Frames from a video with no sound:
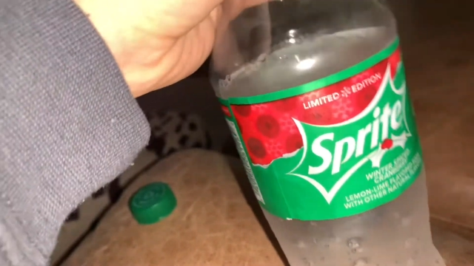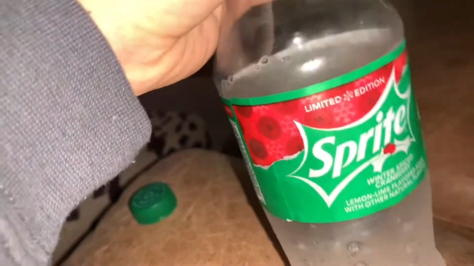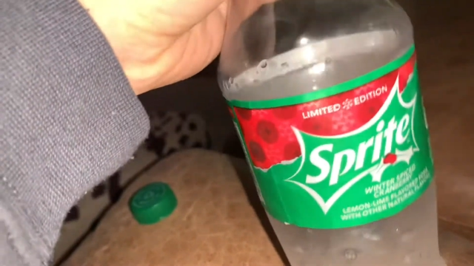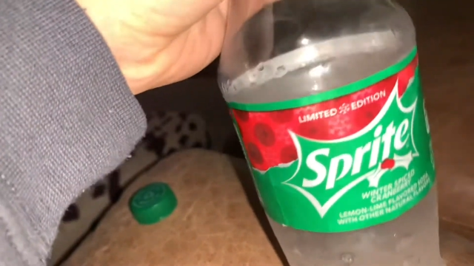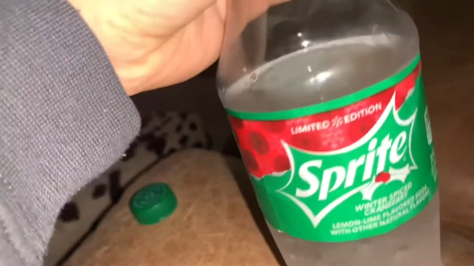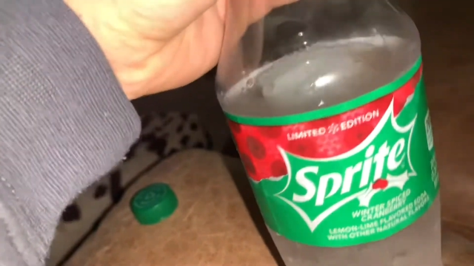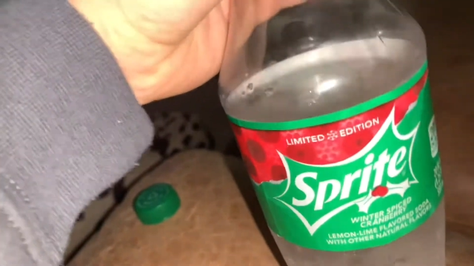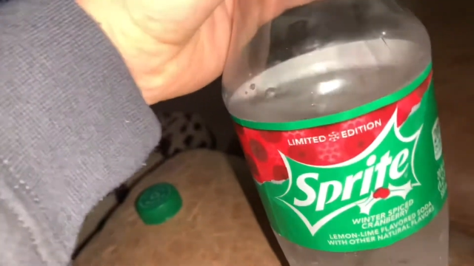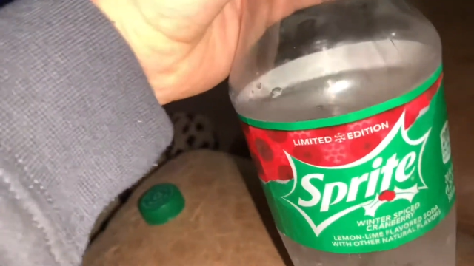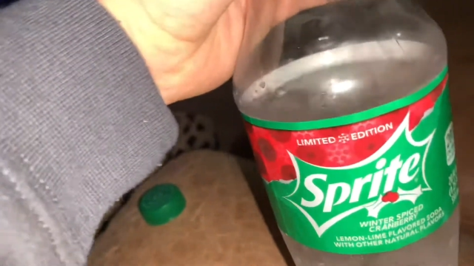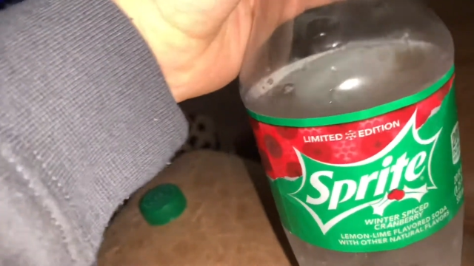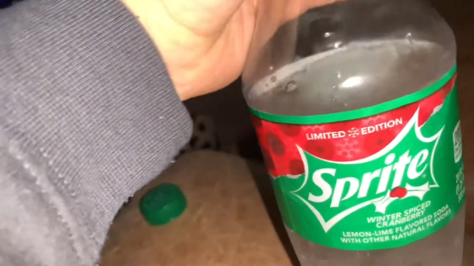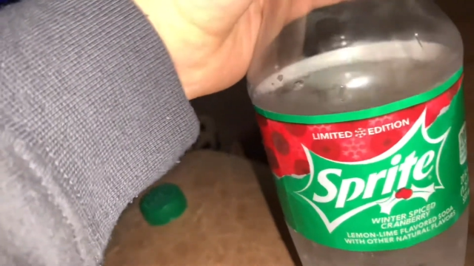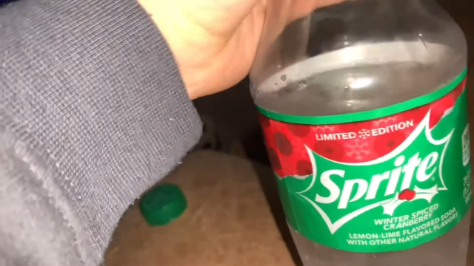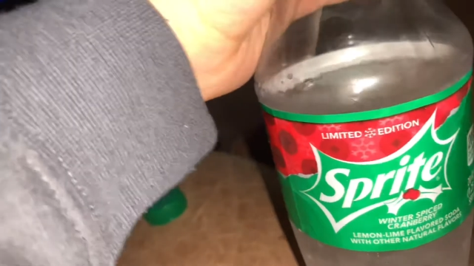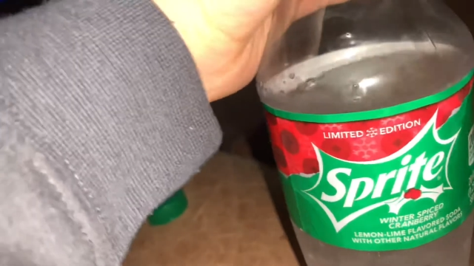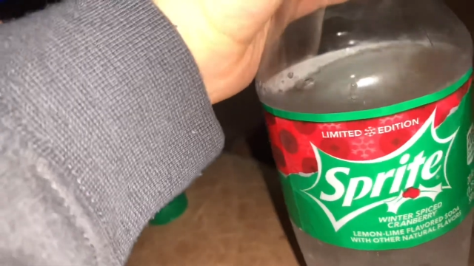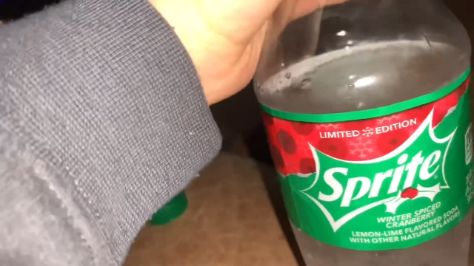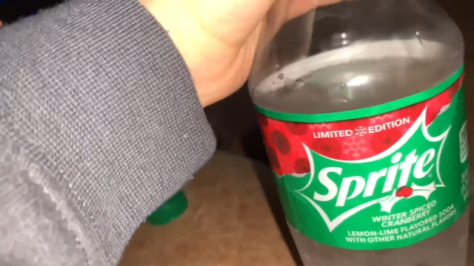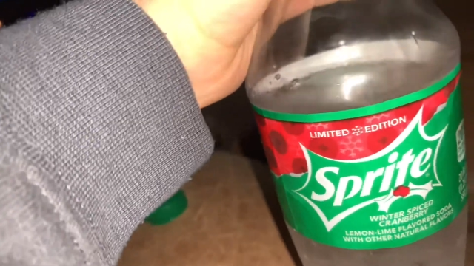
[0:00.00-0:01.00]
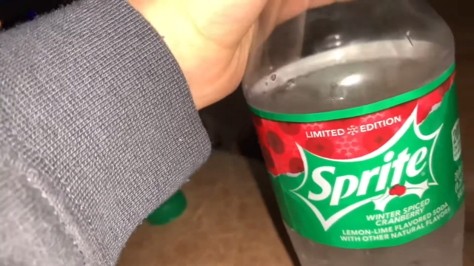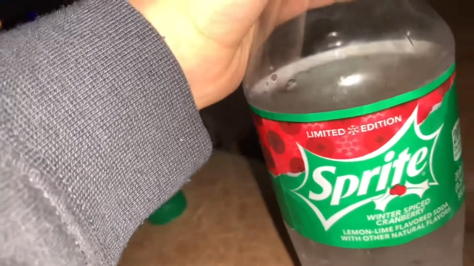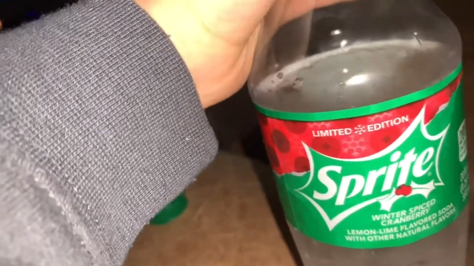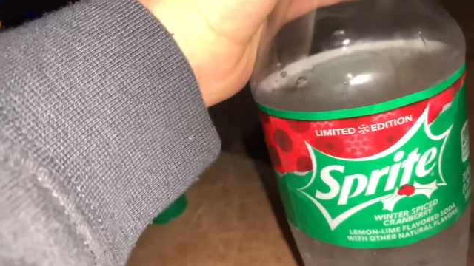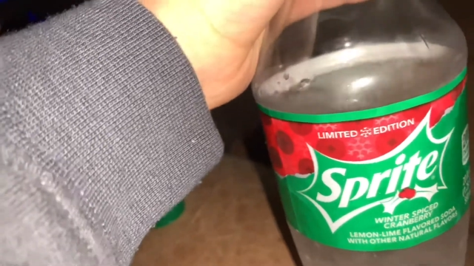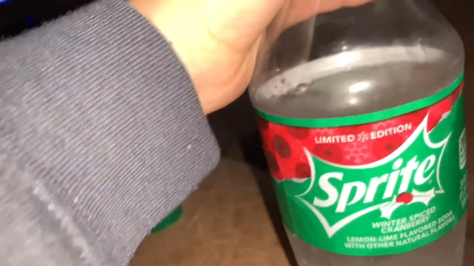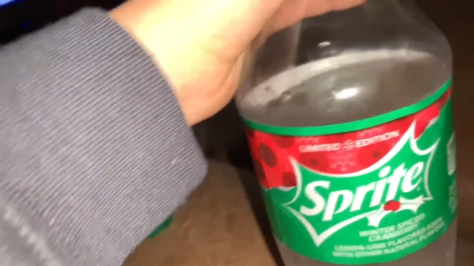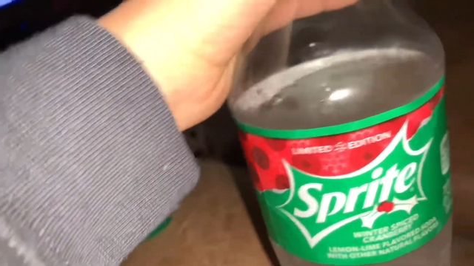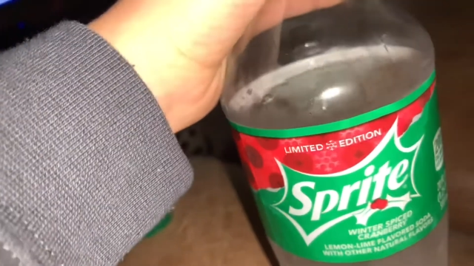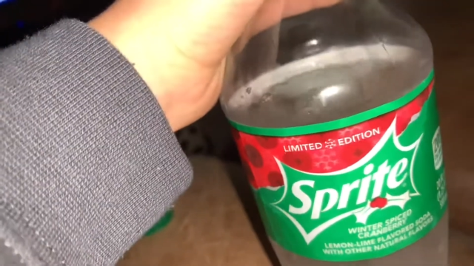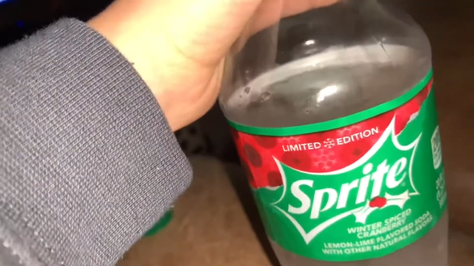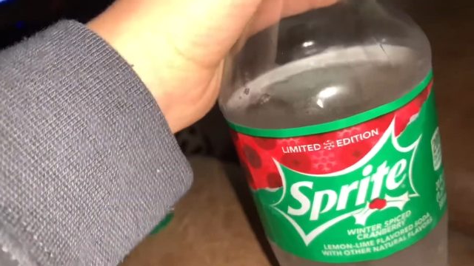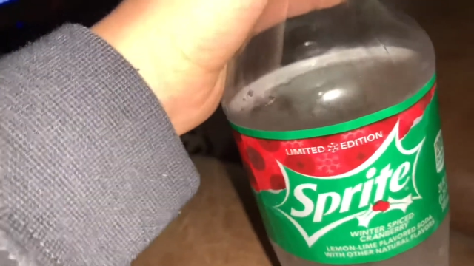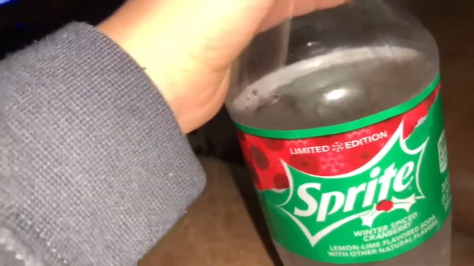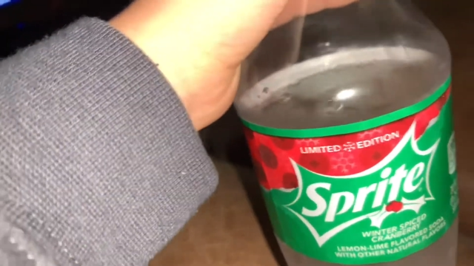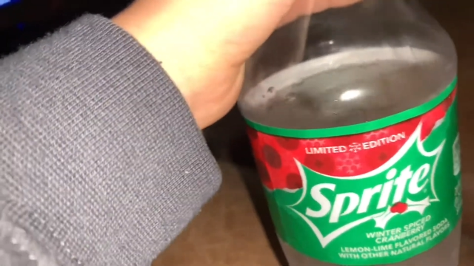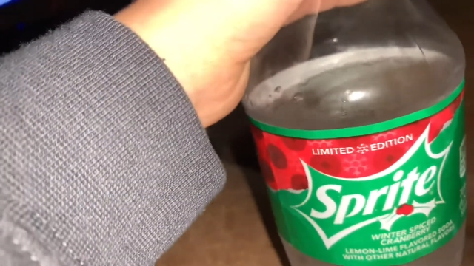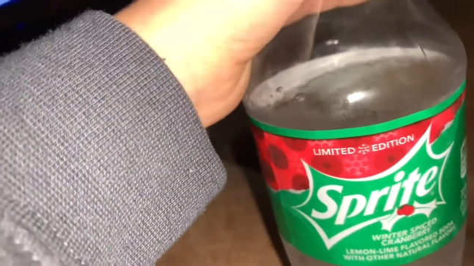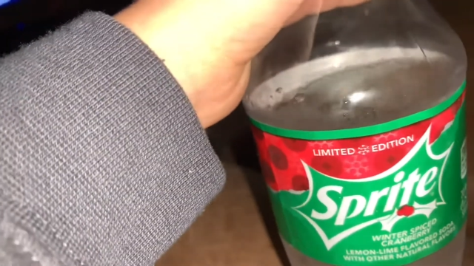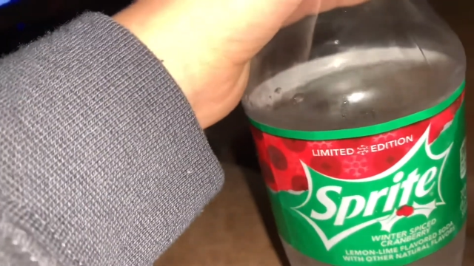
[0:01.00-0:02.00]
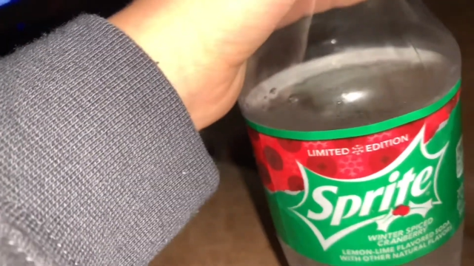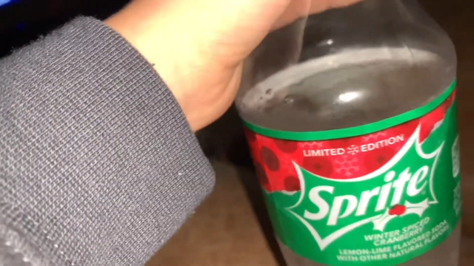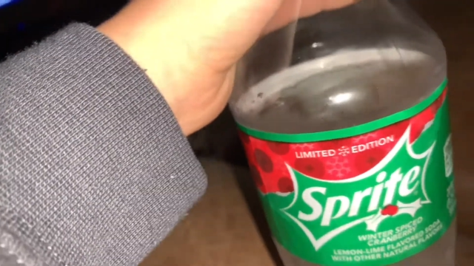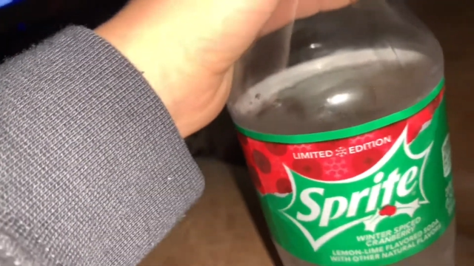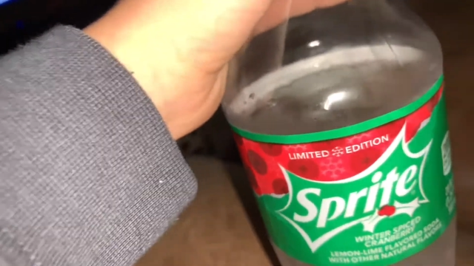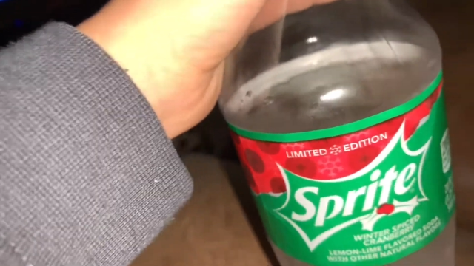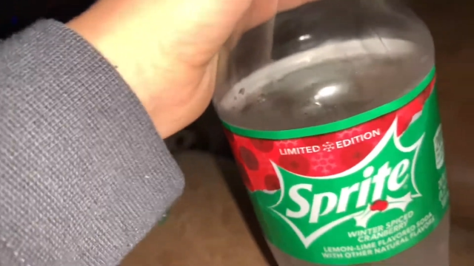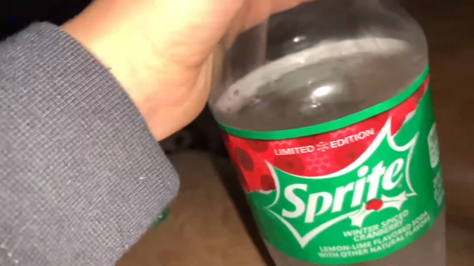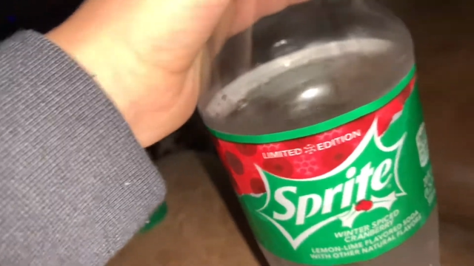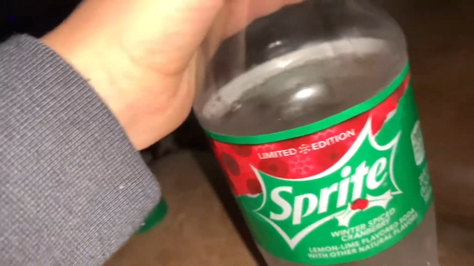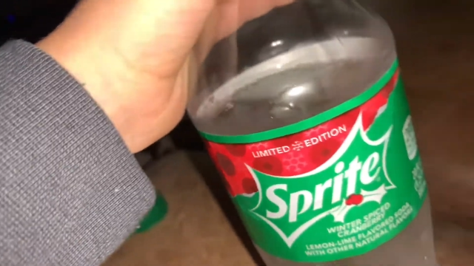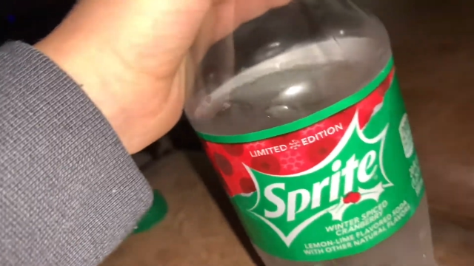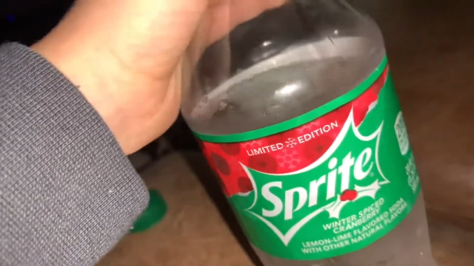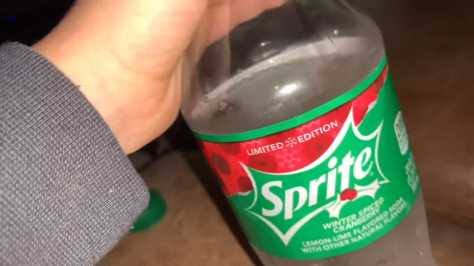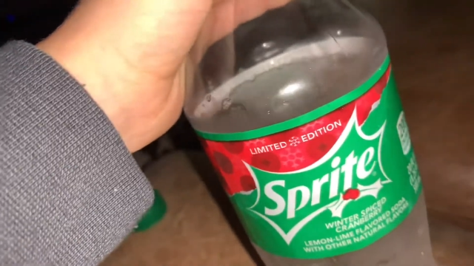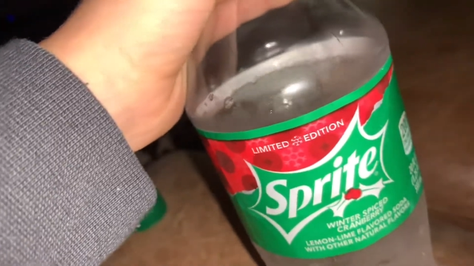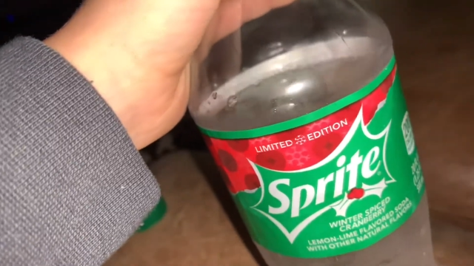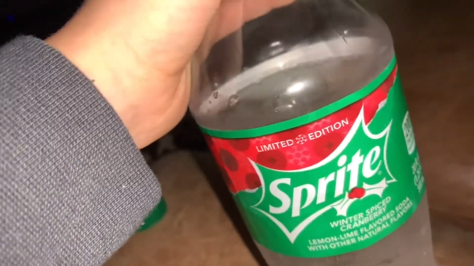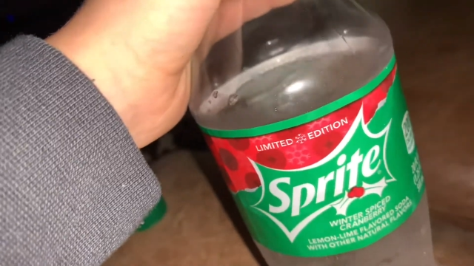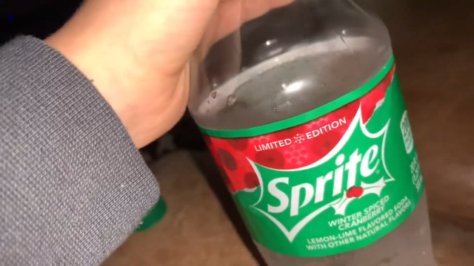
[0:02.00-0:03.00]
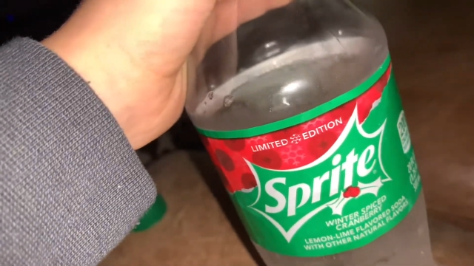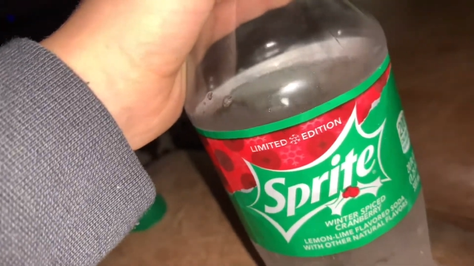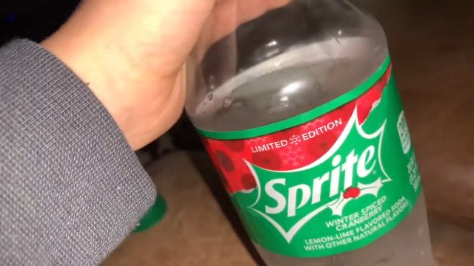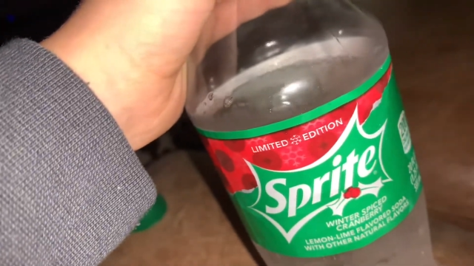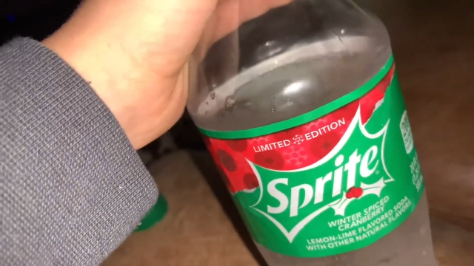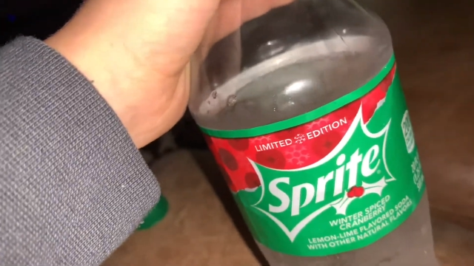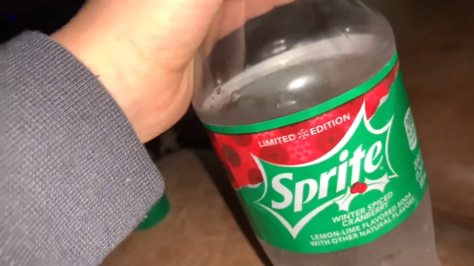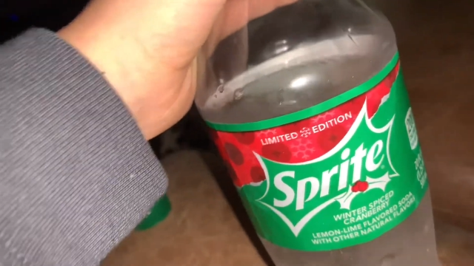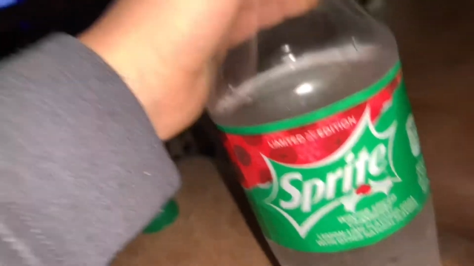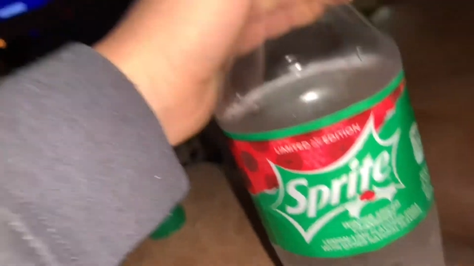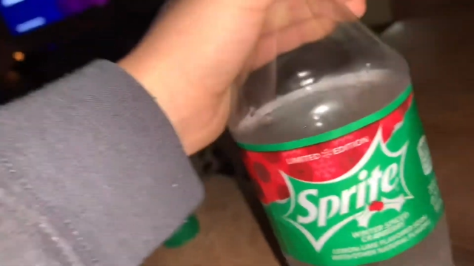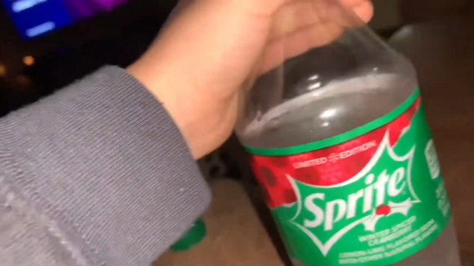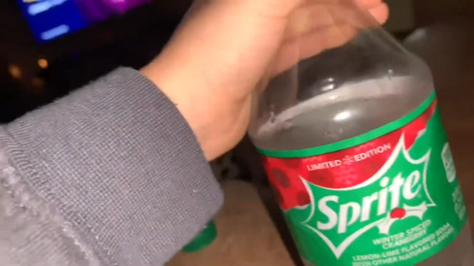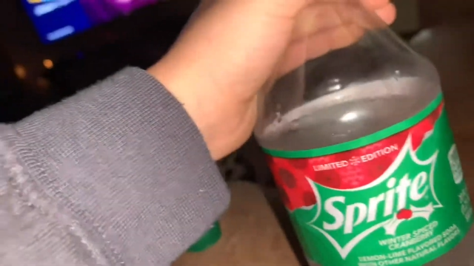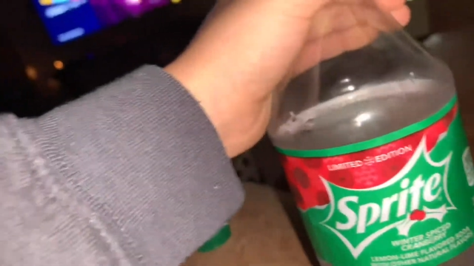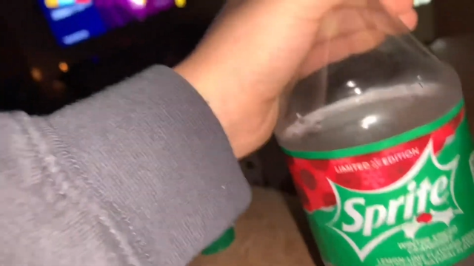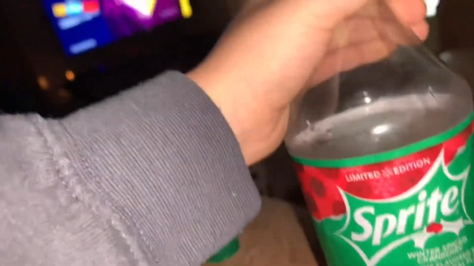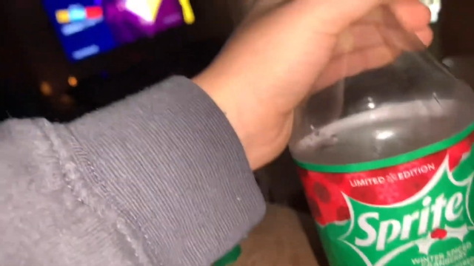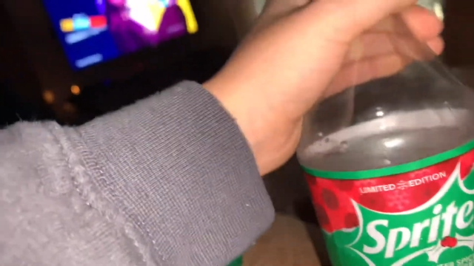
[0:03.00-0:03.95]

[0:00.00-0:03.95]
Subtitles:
No face is visible, so there are no lips to read.